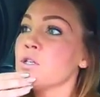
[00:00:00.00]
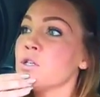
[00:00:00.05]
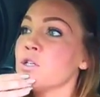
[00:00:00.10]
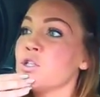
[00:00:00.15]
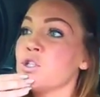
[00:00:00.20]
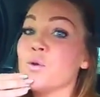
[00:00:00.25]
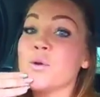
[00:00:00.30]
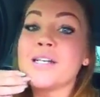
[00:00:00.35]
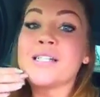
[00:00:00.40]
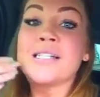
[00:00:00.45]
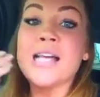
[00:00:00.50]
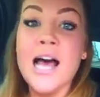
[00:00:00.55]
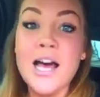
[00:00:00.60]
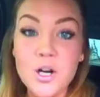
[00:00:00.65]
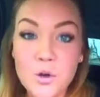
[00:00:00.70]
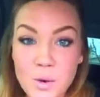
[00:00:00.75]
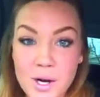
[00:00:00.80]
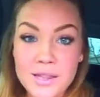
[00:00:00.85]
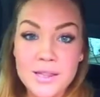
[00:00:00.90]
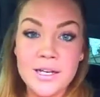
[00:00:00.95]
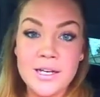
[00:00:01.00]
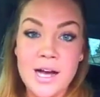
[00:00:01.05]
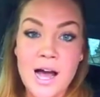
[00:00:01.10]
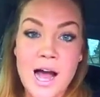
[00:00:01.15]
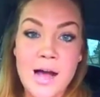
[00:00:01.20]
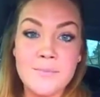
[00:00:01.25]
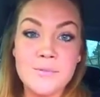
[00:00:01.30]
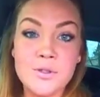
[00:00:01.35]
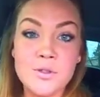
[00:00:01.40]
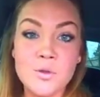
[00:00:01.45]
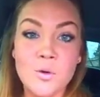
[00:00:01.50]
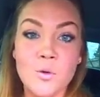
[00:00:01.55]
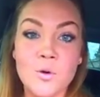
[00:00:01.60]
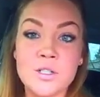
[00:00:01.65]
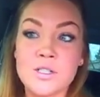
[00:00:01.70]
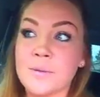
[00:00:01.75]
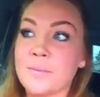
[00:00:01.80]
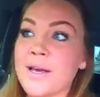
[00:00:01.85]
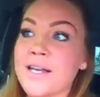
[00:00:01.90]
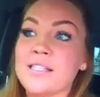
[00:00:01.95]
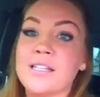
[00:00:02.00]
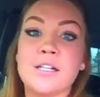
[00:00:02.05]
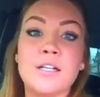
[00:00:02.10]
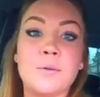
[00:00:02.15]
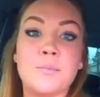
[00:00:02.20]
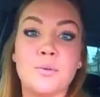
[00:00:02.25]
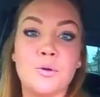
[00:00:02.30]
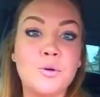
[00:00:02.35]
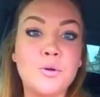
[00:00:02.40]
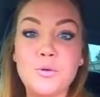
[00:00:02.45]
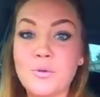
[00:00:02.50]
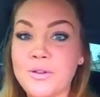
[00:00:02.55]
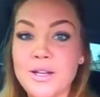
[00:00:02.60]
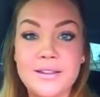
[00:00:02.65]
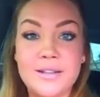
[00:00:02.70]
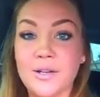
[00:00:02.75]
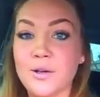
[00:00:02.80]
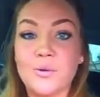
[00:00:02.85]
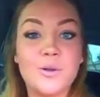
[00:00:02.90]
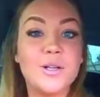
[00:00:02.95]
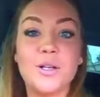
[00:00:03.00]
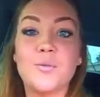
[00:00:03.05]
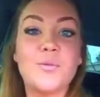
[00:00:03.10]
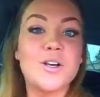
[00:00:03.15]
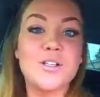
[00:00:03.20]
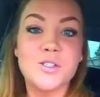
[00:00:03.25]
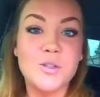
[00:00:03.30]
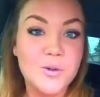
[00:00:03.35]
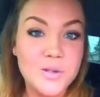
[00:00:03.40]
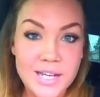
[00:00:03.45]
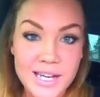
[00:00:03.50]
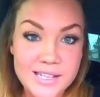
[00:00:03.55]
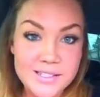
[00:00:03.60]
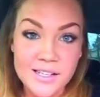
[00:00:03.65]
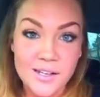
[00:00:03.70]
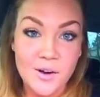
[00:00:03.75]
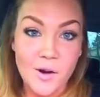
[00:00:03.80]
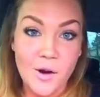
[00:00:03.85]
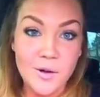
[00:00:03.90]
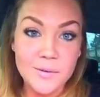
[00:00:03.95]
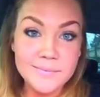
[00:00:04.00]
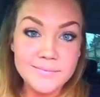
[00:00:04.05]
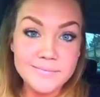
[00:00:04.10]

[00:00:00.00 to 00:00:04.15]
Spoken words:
to exonerate the cops or to basically prove that there really was no case at all.